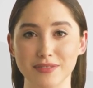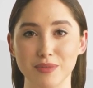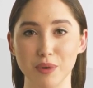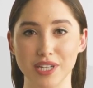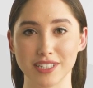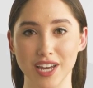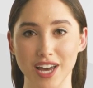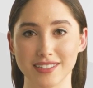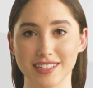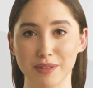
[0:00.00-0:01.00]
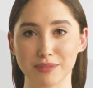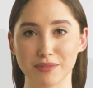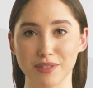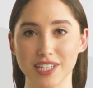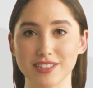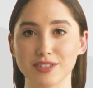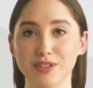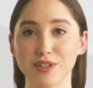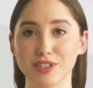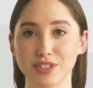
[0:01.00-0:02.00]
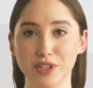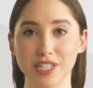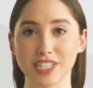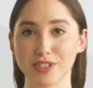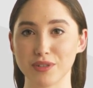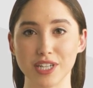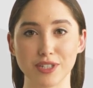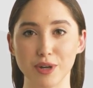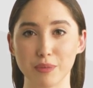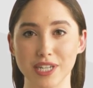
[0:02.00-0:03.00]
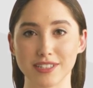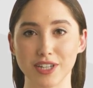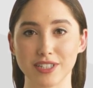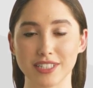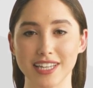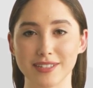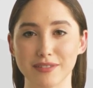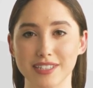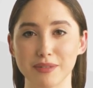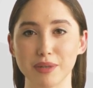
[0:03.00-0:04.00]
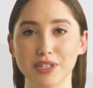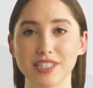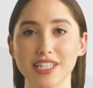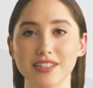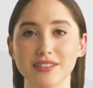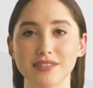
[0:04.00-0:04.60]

One concept that is crucial in clinical research is feasibility,